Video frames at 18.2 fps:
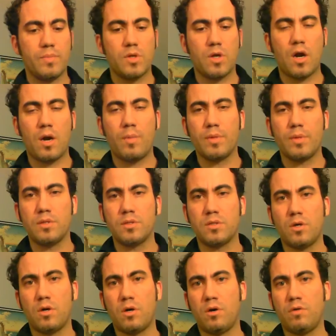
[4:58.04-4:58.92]
common
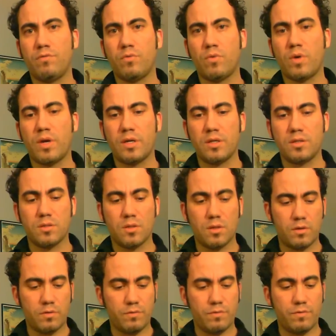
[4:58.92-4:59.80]
to all varieties
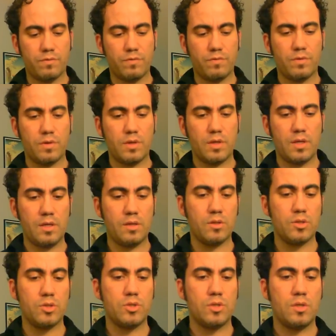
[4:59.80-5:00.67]
of
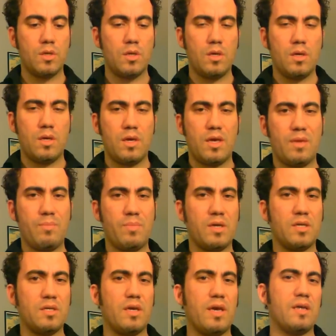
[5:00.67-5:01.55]
English. and
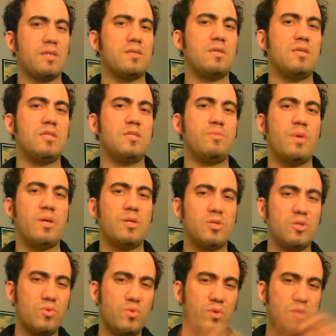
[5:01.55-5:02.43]
my accent in
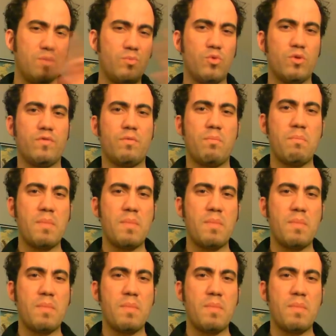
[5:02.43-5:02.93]
Spanish is really more of a